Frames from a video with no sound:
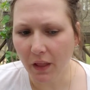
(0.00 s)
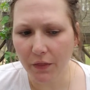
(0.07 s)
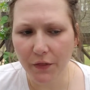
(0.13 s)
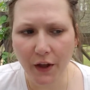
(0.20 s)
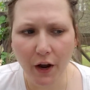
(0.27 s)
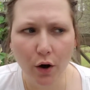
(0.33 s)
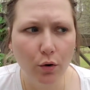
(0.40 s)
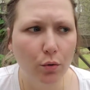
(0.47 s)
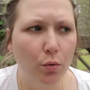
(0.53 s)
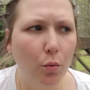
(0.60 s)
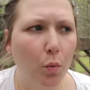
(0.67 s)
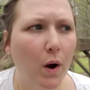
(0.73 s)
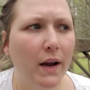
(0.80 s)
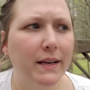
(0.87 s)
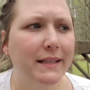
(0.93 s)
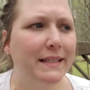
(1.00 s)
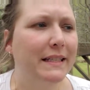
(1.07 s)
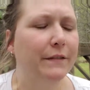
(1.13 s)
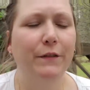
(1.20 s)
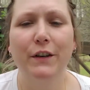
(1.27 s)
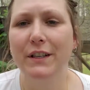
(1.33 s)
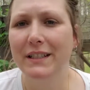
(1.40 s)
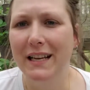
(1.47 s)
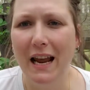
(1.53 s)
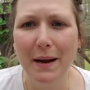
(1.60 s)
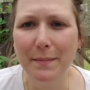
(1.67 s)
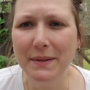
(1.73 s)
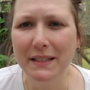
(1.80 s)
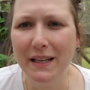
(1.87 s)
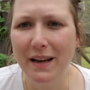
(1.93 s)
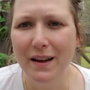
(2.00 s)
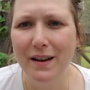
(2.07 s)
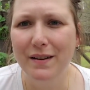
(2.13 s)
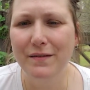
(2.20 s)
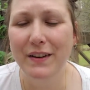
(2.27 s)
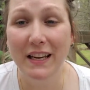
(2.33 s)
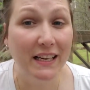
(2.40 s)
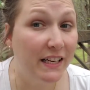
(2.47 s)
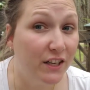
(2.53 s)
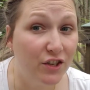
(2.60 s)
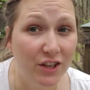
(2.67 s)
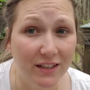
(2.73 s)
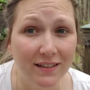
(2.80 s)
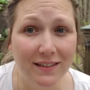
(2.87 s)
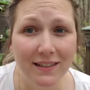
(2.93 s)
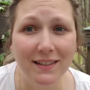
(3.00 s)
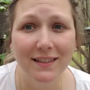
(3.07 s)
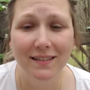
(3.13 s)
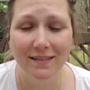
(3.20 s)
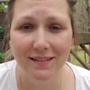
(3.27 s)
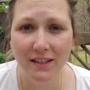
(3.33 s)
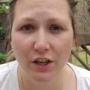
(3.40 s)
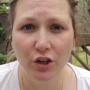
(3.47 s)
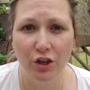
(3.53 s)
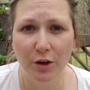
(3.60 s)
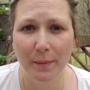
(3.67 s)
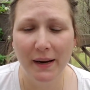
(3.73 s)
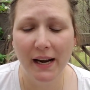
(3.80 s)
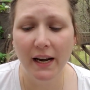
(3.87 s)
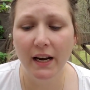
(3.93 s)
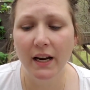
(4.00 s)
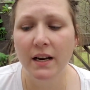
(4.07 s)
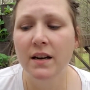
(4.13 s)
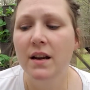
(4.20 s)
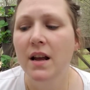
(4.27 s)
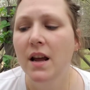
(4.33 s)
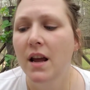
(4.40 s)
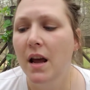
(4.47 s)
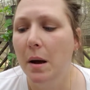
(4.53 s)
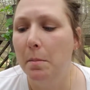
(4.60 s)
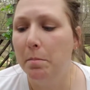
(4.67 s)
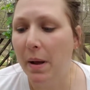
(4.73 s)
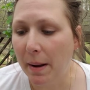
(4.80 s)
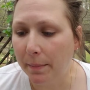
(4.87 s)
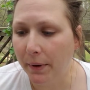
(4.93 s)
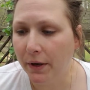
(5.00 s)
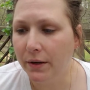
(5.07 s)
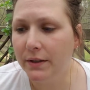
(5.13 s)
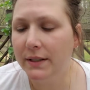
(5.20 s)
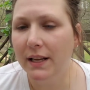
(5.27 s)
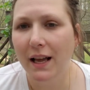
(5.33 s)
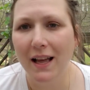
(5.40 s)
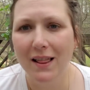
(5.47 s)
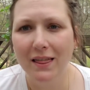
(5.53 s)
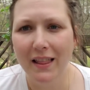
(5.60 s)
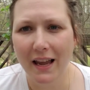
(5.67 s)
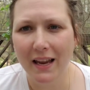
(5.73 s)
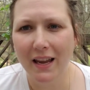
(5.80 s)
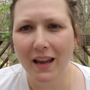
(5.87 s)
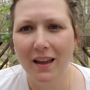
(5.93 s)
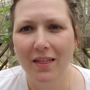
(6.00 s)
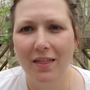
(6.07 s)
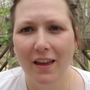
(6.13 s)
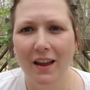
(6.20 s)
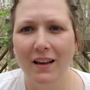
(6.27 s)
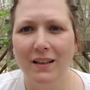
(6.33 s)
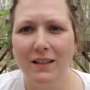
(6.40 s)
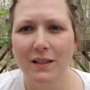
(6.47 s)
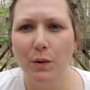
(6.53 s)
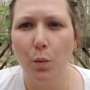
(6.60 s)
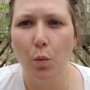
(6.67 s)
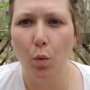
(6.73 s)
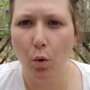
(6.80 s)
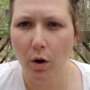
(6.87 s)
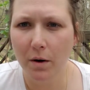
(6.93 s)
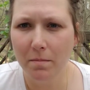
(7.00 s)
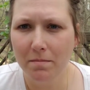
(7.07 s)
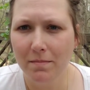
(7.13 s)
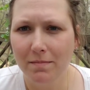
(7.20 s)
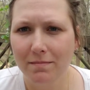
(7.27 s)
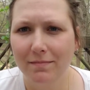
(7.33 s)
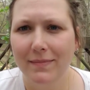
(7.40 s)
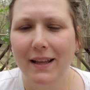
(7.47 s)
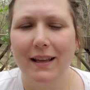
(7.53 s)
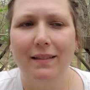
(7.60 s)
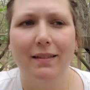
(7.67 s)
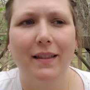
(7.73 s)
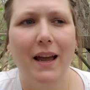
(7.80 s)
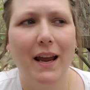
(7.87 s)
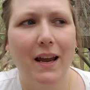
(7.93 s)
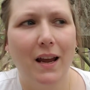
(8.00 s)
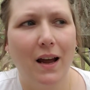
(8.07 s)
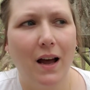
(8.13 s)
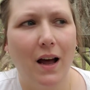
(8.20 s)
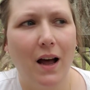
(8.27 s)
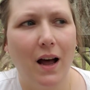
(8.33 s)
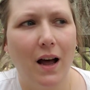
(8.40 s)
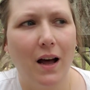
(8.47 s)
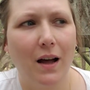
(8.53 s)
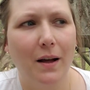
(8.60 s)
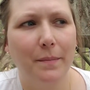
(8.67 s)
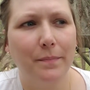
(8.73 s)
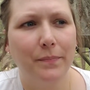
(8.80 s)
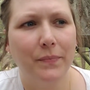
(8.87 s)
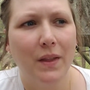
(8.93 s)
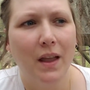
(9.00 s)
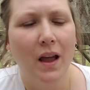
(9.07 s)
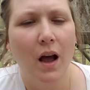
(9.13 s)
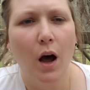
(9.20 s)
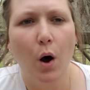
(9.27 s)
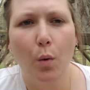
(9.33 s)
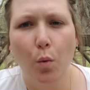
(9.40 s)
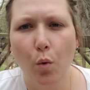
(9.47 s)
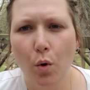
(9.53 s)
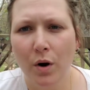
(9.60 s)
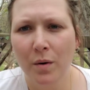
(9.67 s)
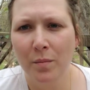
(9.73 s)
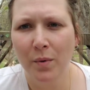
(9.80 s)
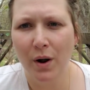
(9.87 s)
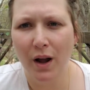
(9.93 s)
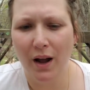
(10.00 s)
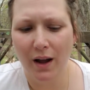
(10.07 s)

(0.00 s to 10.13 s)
They all want different types of conditions to germinate in. Peppers like things warm. They like a warm